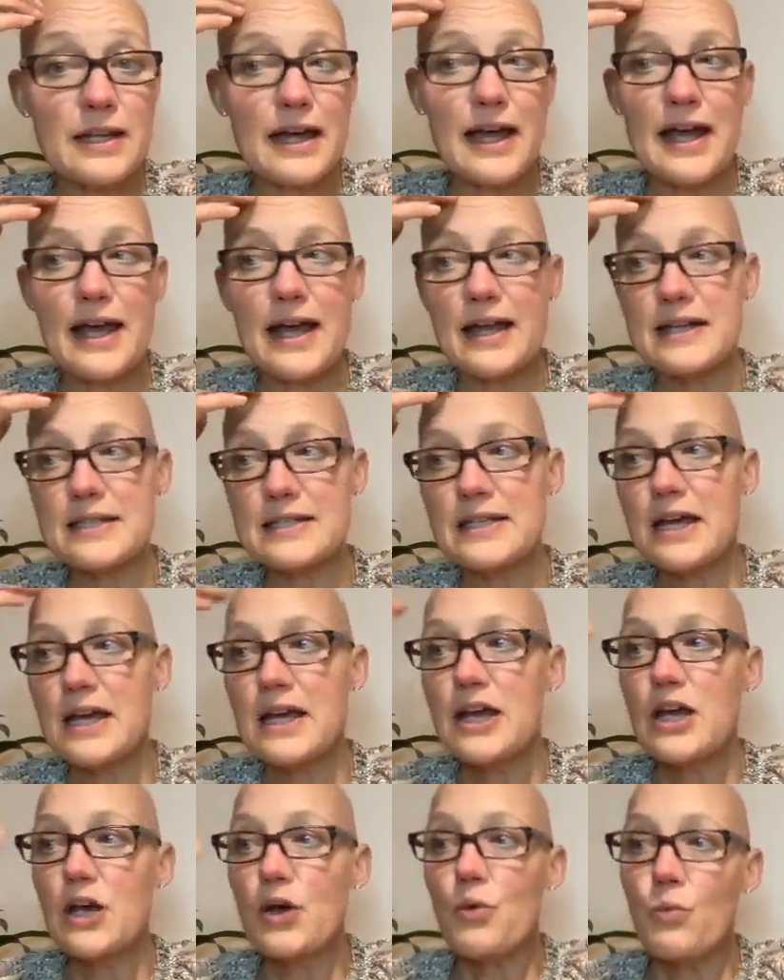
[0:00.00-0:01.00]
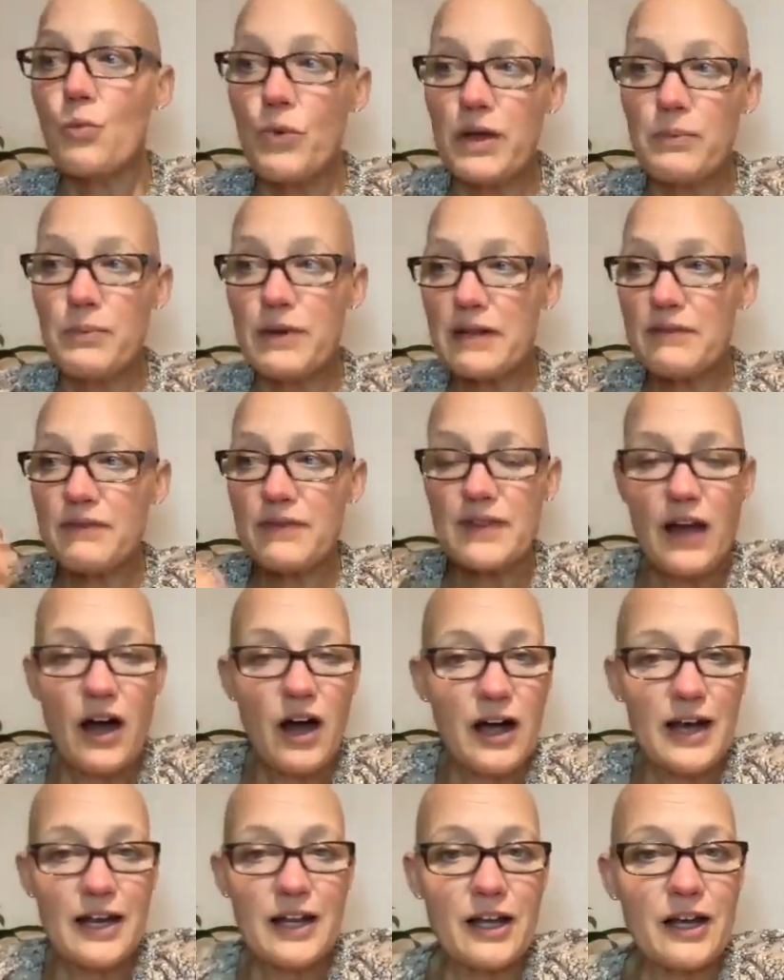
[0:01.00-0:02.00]
And we were living the
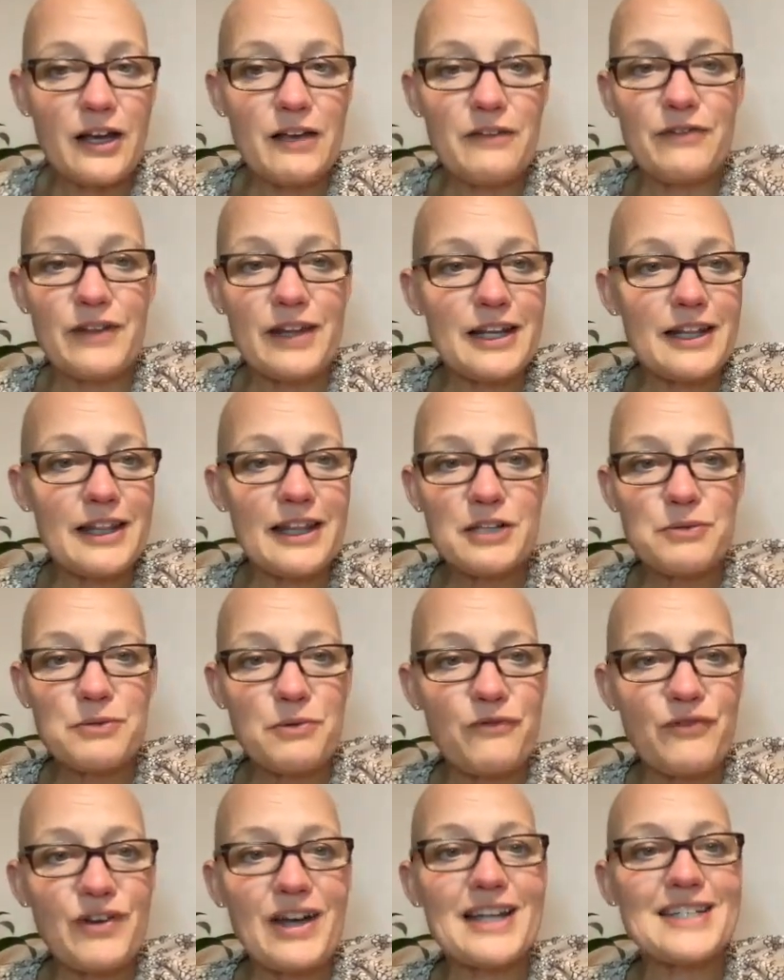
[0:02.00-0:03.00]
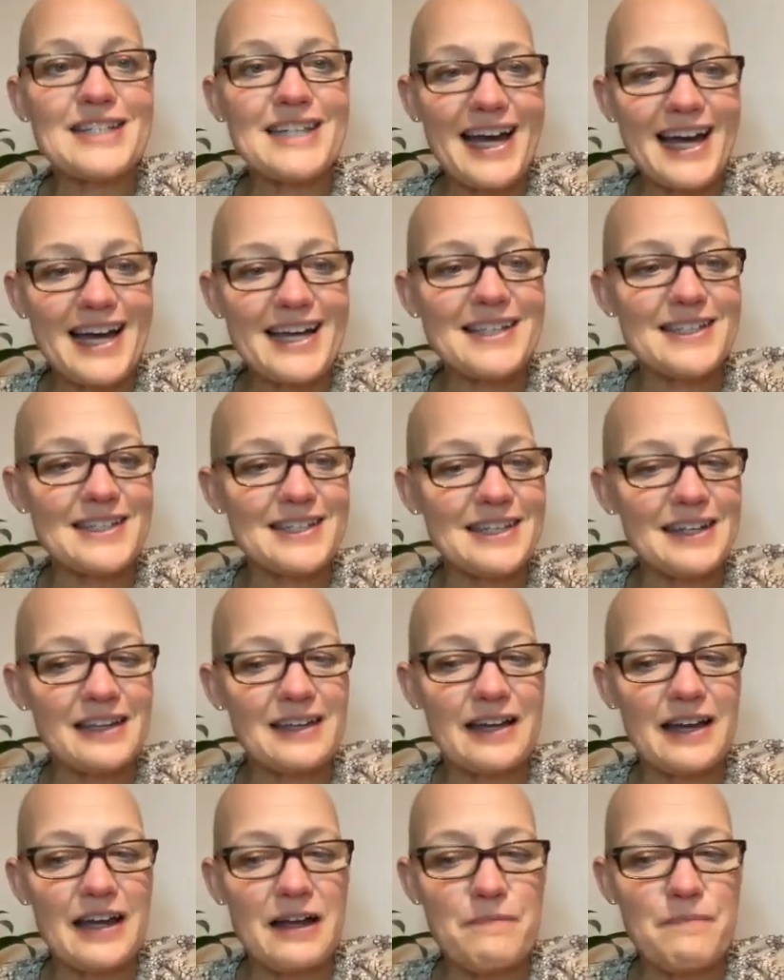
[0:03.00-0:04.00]
high life, and things were fantastic.
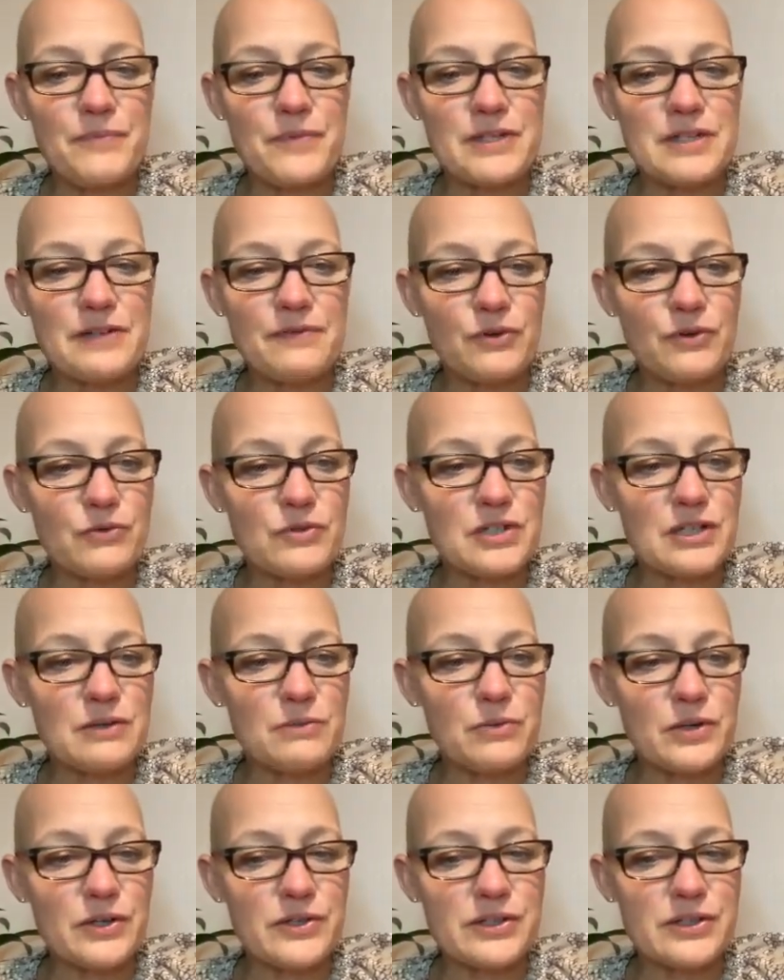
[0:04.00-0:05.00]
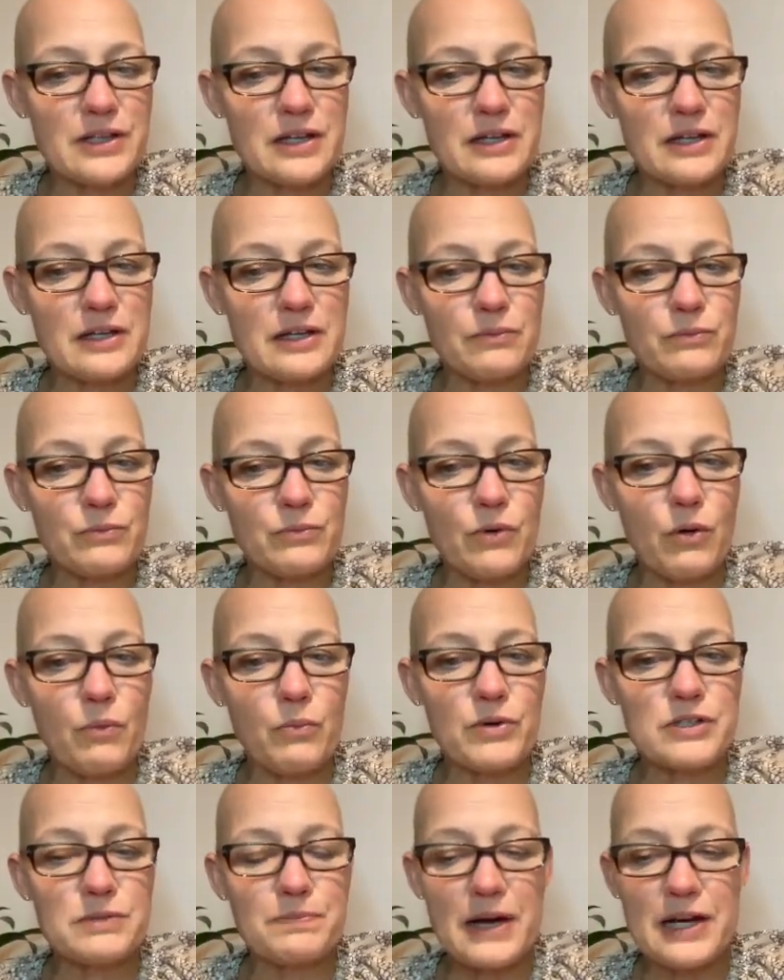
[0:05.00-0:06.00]
Um, the difficulty was that what
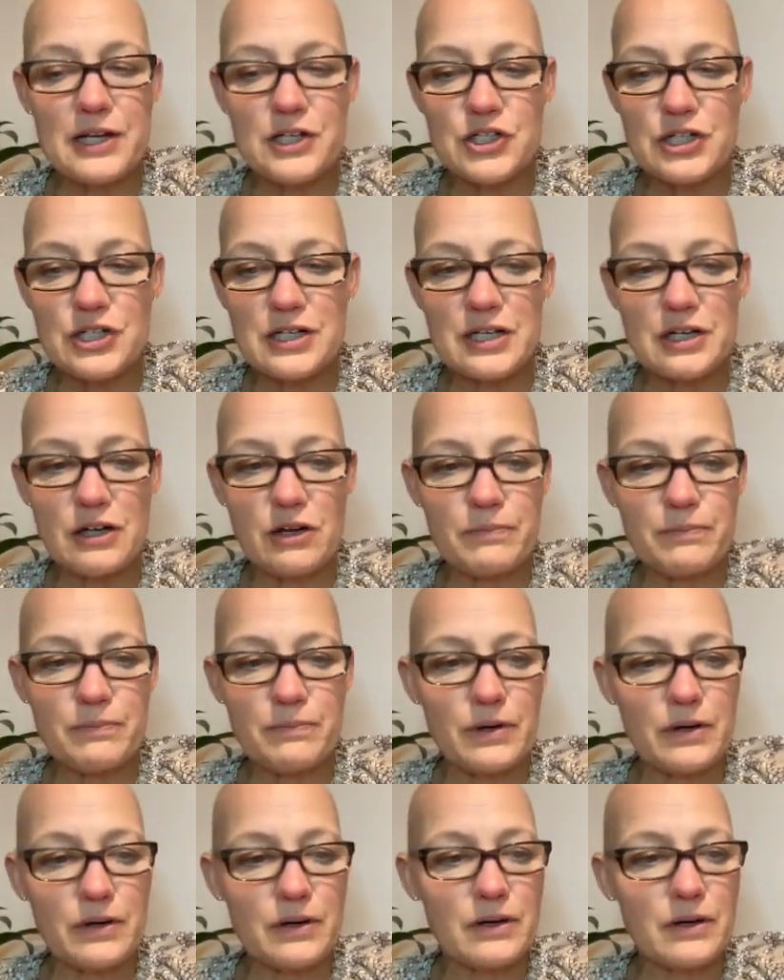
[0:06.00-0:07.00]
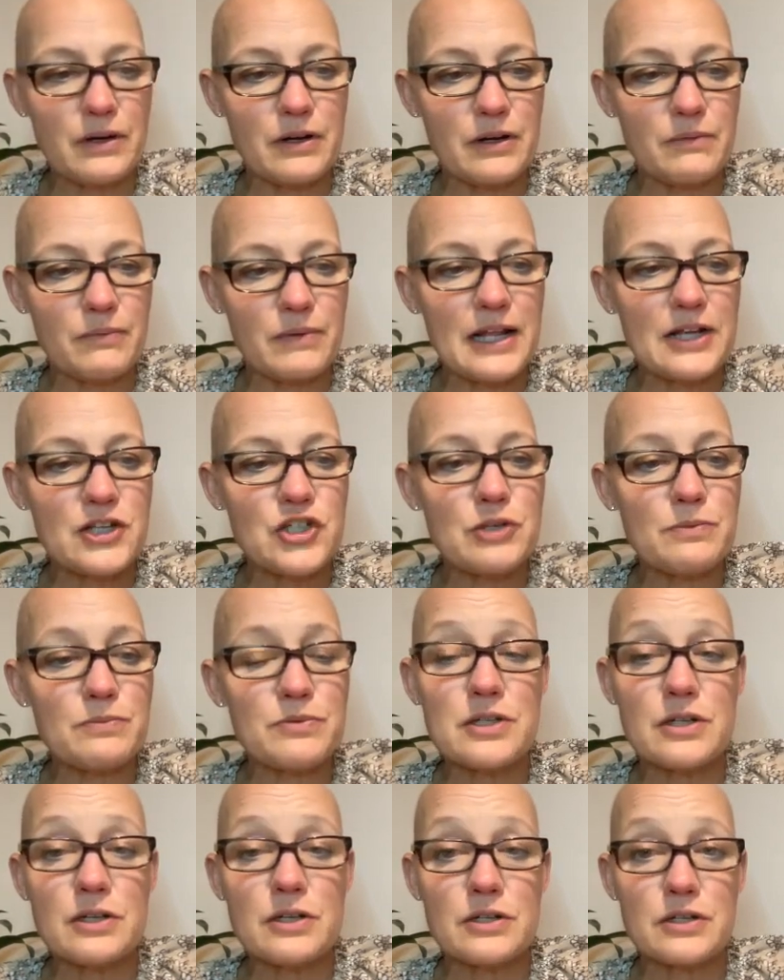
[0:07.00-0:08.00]
was passion in our, uh, our relationship
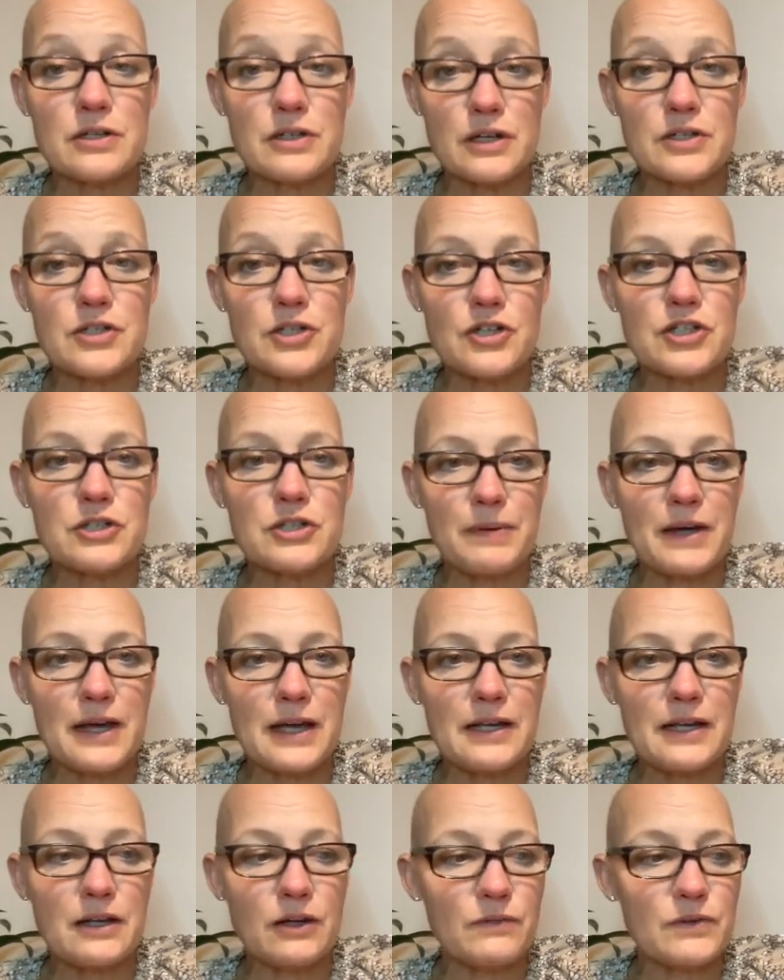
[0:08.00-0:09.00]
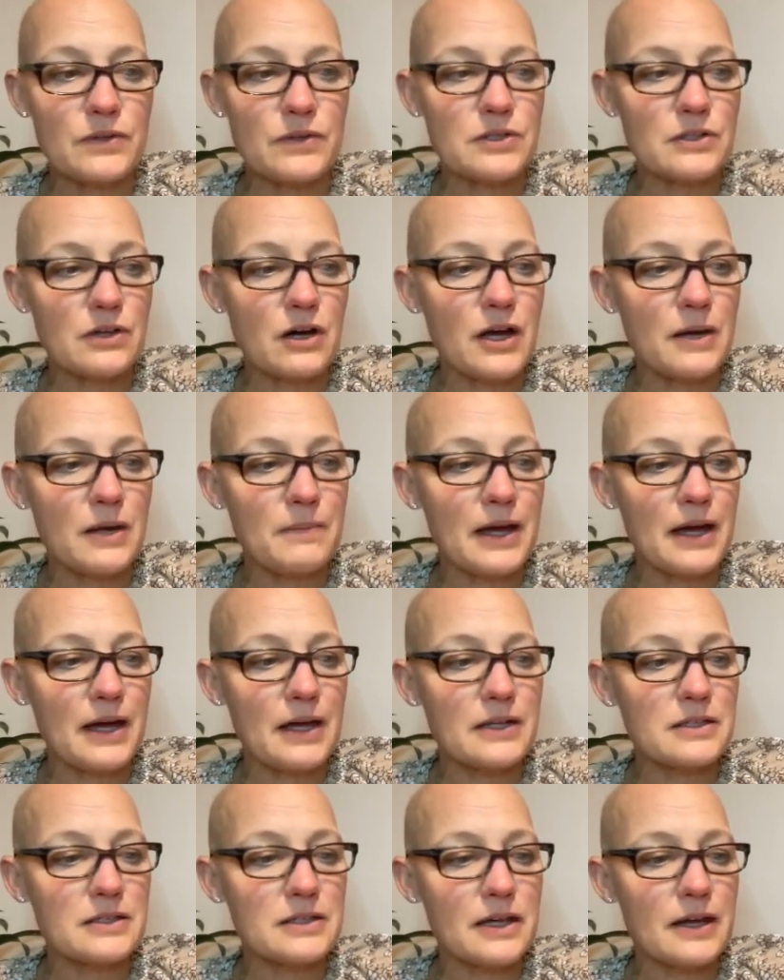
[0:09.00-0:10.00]
turned, uh, turned to pain over time,
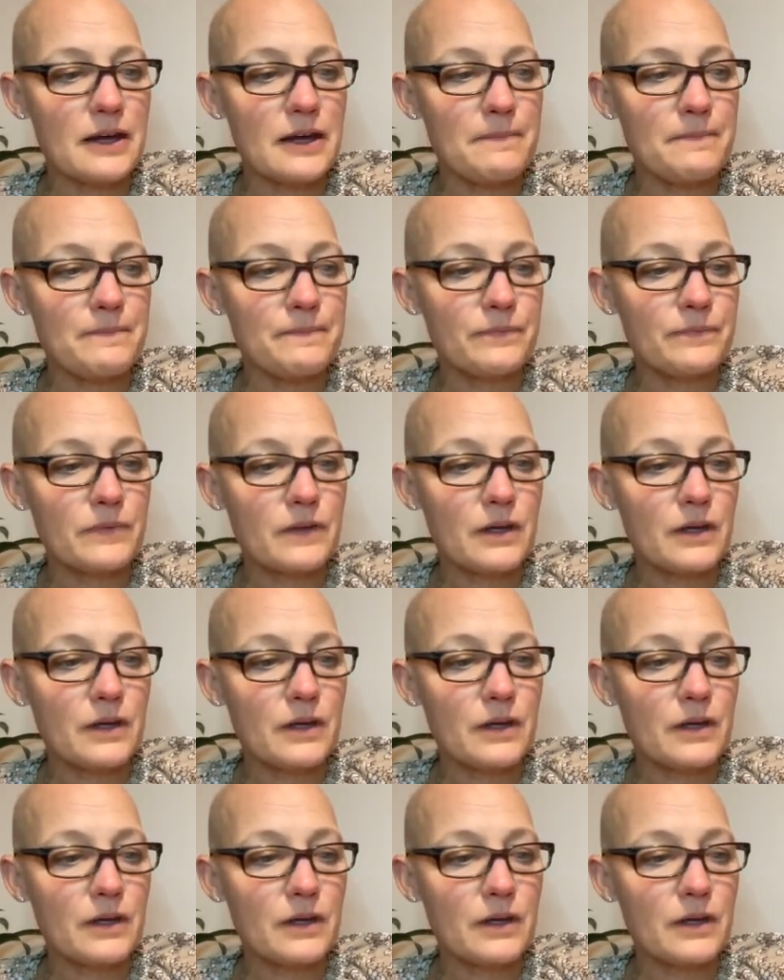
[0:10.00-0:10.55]
and um,